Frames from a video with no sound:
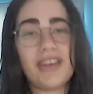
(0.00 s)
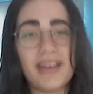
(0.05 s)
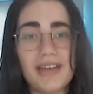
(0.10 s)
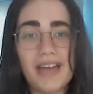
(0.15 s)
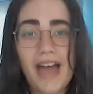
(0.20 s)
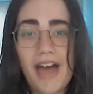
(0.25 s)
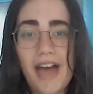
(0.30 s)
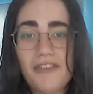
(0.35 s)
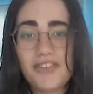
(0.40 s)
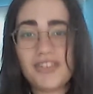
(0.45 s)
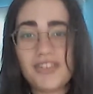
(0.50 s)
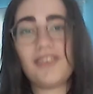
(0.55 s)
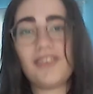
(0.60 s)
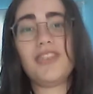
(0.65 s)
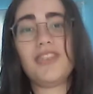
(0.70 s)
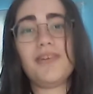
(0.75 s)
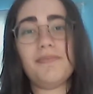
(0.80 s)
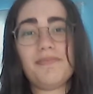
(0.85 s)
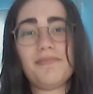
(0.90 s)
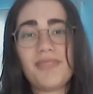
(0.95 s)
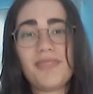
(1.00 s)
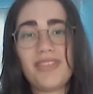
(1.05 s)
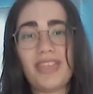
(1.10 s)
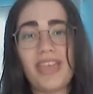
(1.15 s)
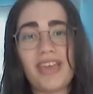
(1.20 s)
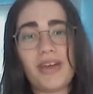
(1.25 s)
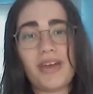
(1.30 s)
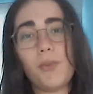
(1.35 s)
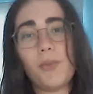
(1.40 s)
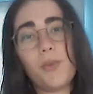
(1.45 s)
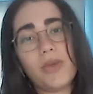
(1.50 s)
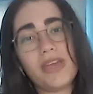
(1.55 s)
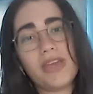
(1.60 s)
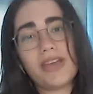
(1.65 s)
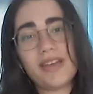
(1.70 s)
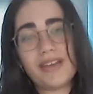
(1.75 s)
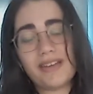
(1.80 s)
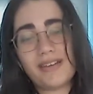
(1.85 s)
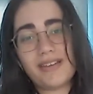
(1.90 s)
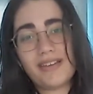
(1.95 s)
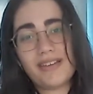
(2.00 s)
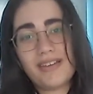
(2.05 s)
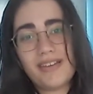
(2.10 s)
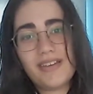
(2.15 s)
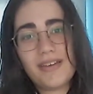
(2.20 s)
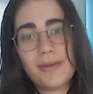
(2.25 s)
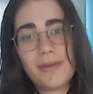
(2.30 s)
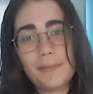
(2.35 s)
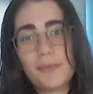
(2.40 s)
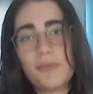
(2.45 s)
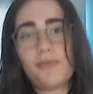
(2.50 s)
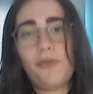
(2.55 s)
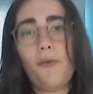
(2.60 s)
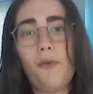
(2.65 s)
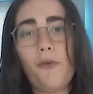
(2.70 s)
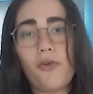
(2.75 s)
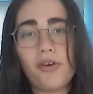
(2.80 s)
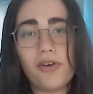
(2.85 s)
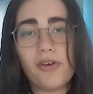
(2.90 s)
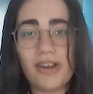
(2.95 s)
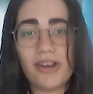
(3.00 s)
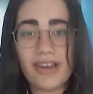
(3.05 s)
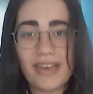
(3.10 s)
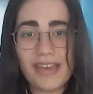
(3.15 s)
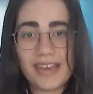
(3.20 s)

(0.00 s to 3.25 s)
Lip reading: I haven't done them like a week before, or like